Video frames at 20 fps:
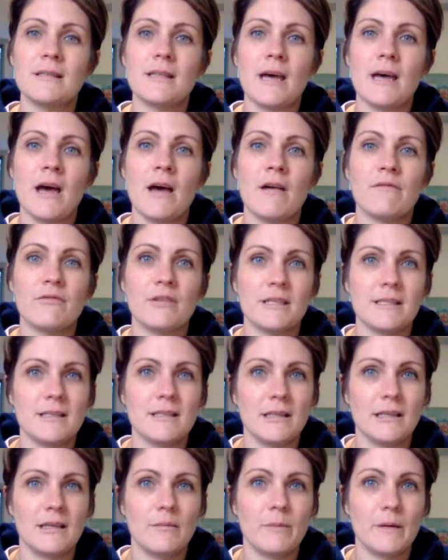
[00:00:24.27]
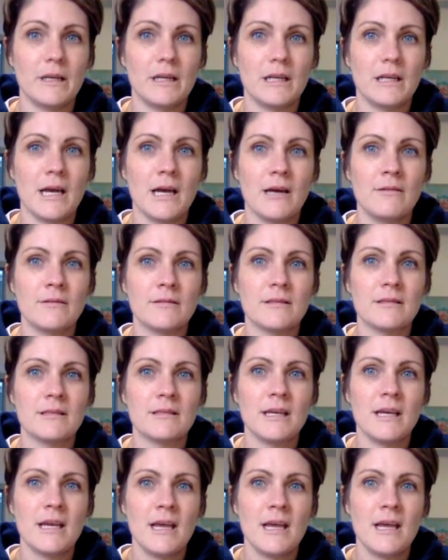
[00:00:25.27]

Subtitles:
that have recently been announced,